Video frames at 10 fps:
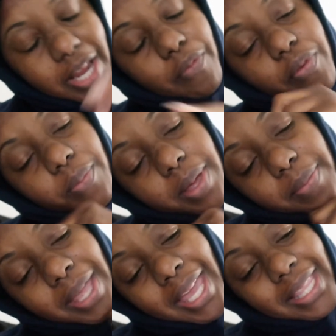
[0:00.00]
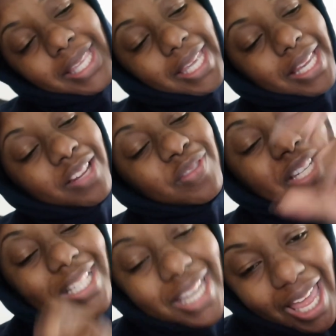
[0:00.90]
and remember at the end of
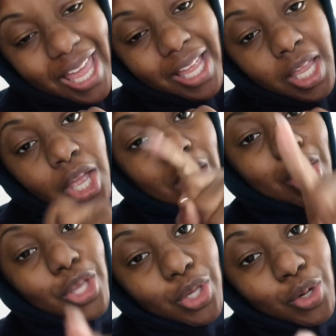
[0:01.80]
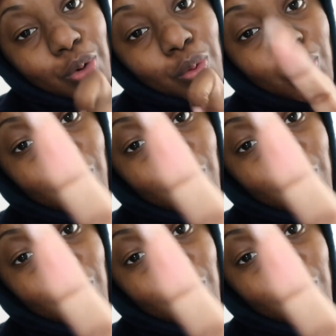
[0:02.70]
the day, you